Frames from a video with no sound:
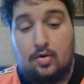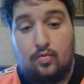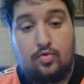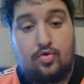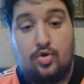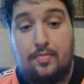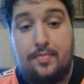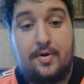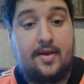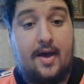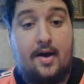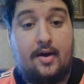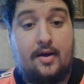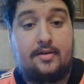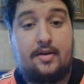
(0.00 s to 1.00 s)
super
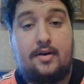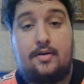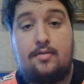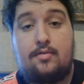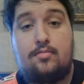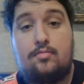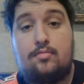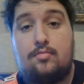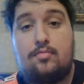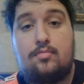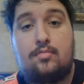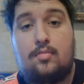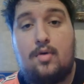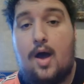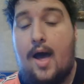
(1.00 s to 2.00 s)
talented,
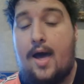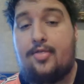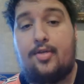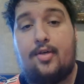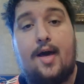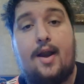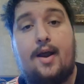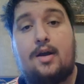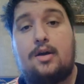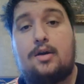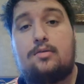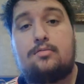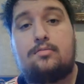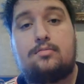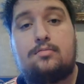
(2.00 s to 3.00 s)
athletic,
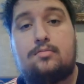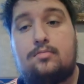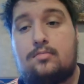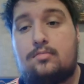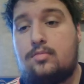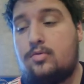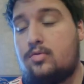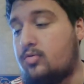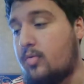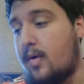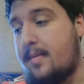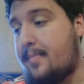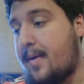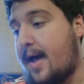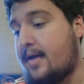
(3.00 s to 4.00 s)

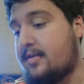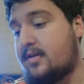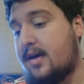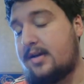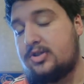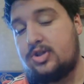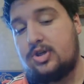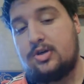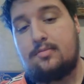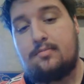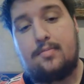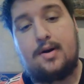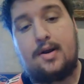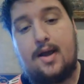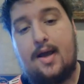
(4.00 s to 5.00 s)
great pass catcher,
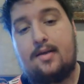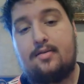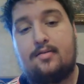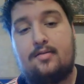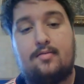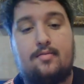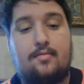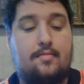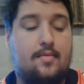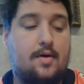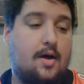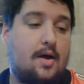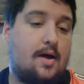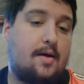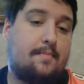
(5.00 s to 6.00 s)
but he has
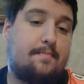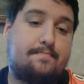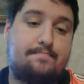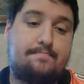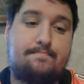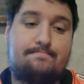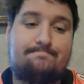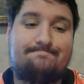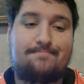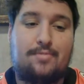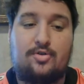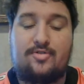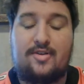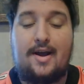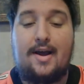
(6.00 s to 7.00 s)

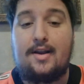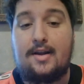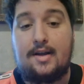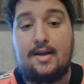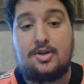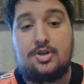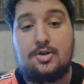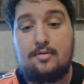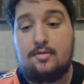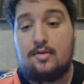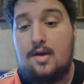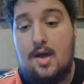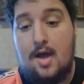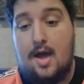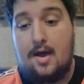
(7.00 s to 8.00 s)
personality issues,
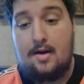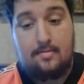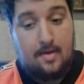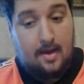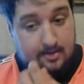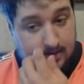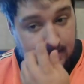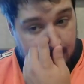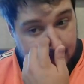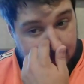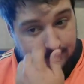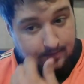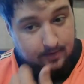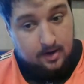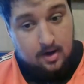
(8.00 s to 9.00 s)
and that's kind
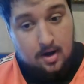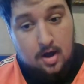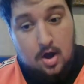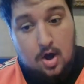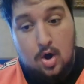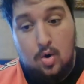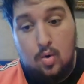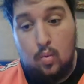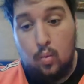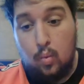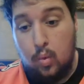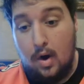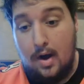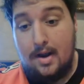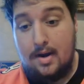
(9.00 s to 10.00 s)
of
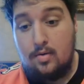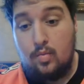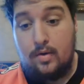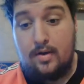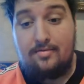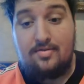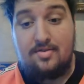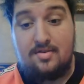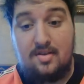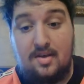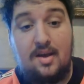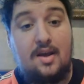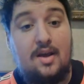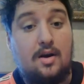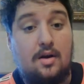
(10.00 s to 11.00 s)
what we've
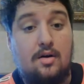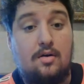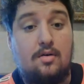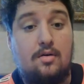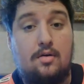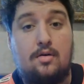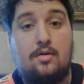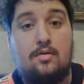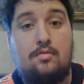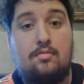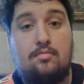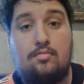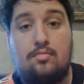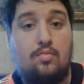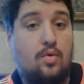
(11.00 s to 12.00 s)
seen
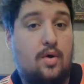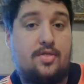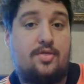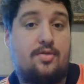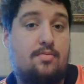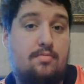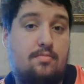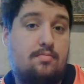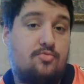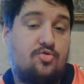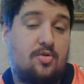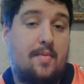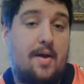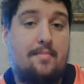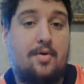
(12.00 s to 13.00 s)
with
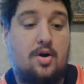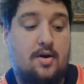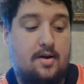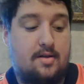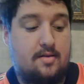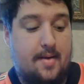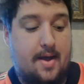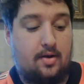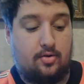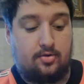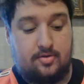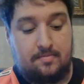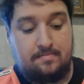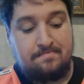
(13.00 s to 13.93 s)
Jermaine Burton and the Bengals.